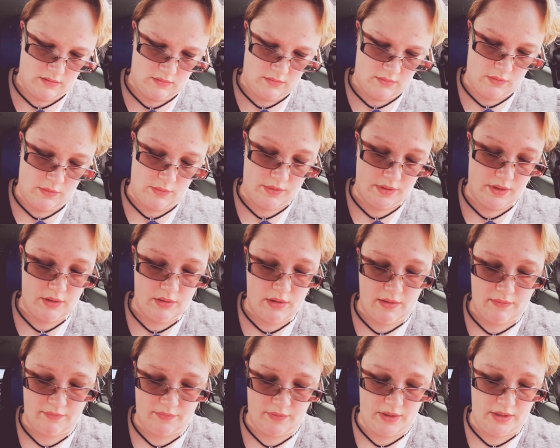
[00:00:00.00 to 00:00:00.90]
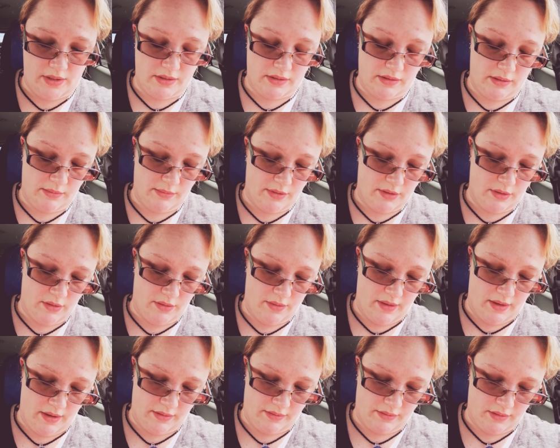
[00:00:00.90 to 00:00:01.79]
when you have free time and all
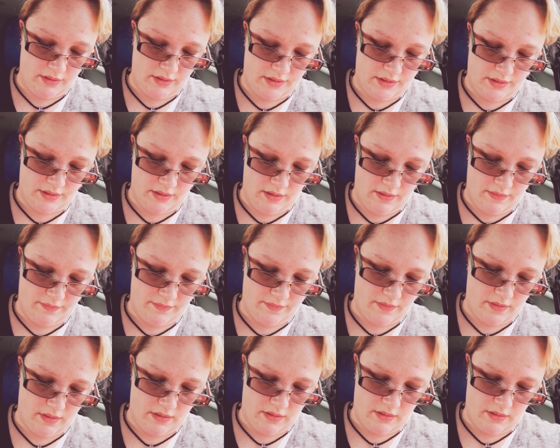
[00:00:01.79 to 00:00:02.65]
that good stuff,